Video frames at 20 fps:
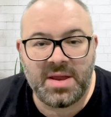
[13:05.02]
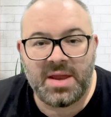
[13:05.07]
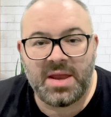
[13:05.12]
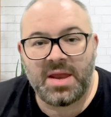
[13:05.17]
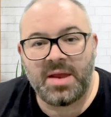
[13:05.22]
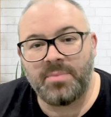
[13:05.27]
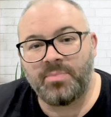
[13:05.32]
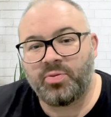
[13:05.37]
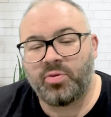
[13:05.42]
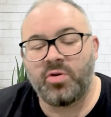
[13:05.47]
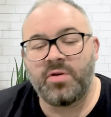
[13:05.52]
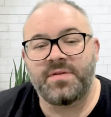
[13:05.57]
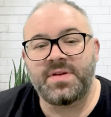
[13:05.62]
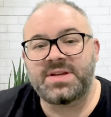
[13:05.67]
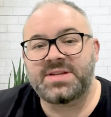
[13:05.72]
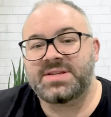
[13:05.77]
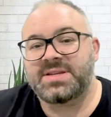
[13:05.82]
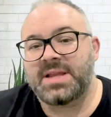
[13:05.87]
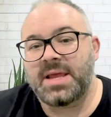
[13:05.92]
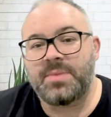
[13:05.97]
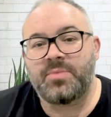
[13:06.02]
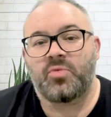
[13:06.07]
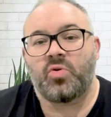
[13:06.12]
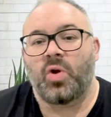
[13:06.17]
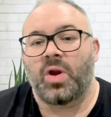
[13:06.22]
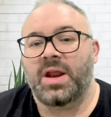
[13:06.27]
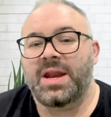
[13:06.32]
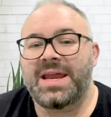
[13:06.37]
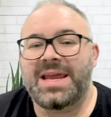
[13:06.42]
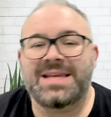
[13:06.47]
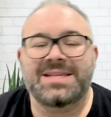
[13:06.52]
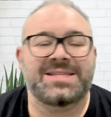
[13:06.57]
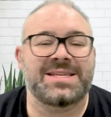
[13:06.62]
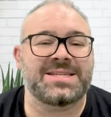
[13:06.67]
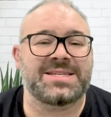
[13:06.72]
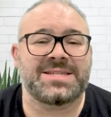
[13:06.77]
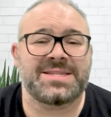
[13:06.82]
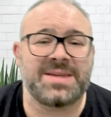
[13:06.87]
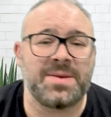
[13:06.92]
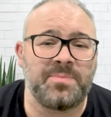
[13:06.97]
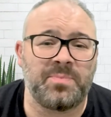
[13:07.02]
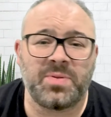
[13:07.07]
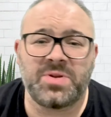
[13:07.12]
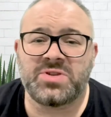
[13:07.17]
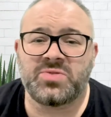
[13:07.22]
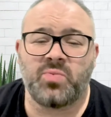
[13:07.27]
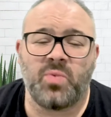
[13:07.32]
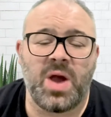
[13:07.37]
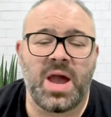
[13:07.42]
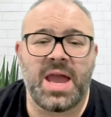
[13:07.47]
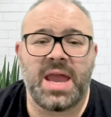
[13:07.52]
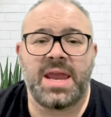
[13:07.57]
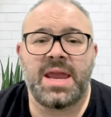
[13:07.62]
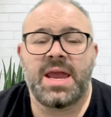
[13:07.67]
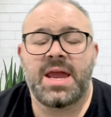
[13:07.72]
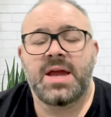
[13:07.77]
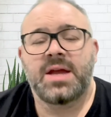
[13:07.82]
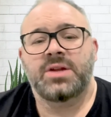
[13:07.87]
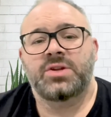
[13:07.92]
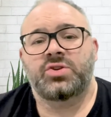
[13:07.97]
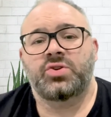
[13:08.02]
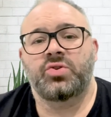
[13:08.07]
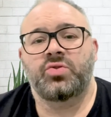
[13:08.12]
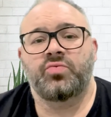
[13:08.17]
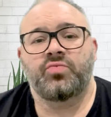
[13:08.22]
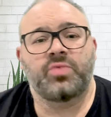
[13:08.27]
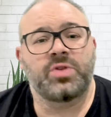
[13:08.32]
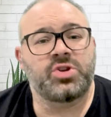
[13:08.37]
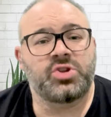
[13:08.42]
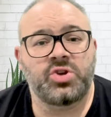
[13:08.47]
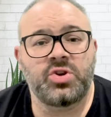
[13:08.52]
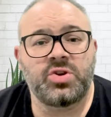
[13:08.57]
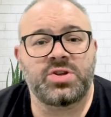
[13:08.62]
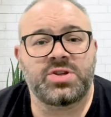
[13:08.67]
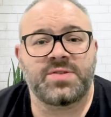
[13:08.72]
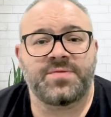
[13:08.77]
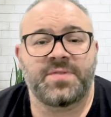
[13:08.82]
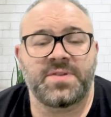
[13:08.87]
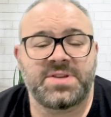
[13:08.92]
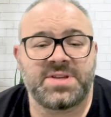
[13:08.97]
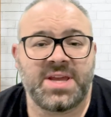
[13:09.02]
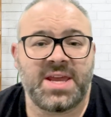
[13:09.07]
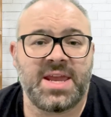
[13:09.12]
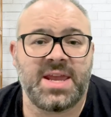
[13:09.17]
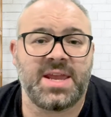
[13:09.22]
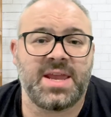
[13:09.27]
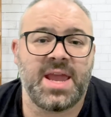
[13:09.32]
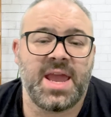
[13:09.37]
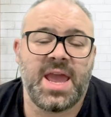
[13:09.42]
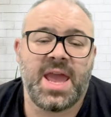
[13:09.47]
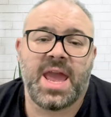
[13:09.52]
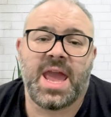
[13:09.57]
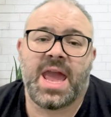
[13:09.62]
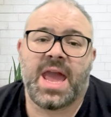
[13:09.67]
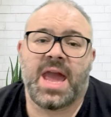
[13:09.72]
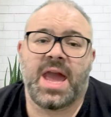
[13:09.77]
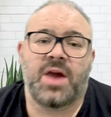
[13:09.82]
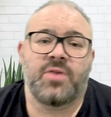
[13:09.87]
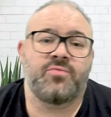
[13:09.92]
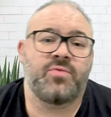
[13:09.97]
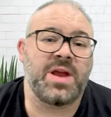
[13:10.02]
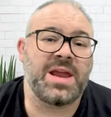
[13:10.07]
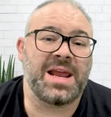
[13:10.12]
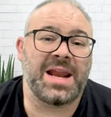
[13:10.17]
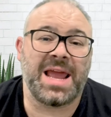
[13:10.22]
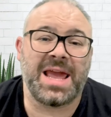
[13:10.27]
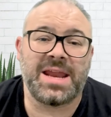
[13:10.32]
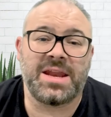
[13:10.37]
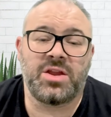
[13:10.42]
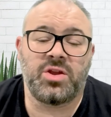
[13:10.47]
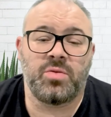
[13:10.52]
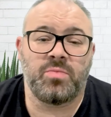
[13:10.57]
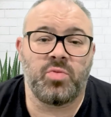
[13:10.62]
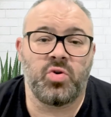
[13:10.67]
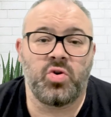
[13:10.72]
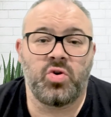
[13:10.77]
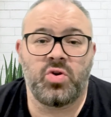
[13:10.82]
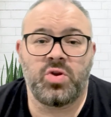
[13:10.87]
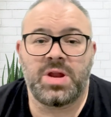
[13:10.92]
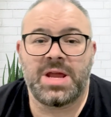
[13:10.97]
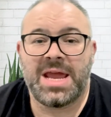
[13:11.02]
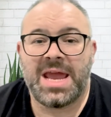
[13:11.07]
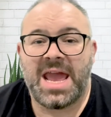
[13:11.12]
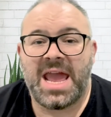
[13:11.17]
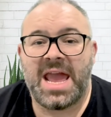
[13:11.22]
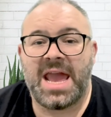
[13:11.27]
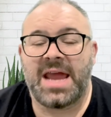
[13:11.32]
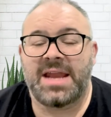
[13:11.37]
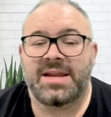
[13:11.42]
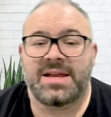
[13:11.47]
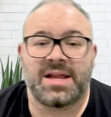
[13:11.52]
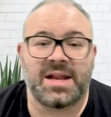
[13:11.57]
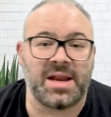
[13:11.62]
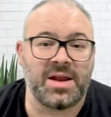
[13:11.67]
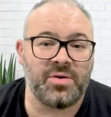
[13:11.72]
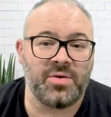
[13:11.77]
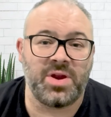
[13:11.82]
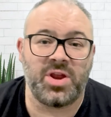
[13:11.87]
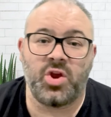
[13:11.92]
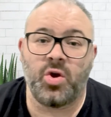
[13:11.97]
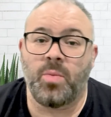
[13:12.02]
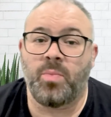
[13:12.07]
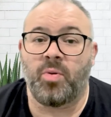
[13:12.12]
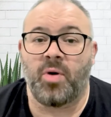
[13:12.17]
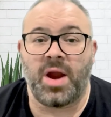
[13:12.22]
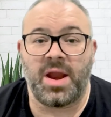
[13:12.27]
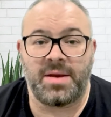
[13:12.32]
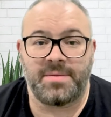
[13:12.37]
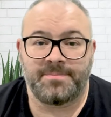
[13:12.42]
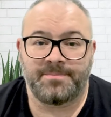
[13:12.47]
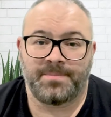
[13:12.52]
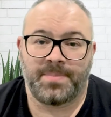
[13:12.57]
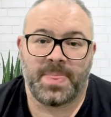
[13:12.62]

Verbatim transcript: Improving sleep quality is the simplest way to reduce fatigue, uh, regulating your mood, and clearing your brain.